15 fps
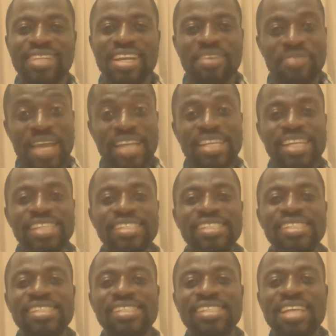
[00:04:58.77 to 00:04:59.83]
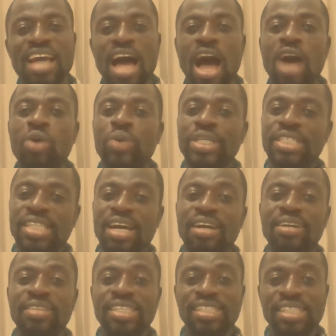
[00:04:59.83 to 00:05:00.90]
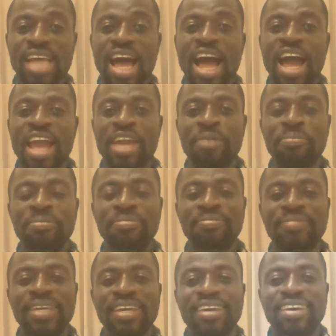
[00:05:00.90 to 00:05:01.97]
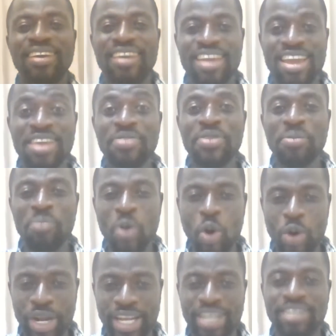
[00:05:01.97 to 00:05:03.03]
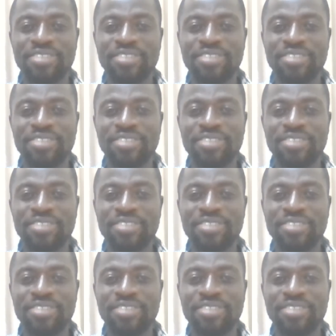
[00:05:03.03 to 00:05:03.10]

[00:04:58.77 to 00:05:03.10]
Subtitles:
That is how we tell the time in the morning.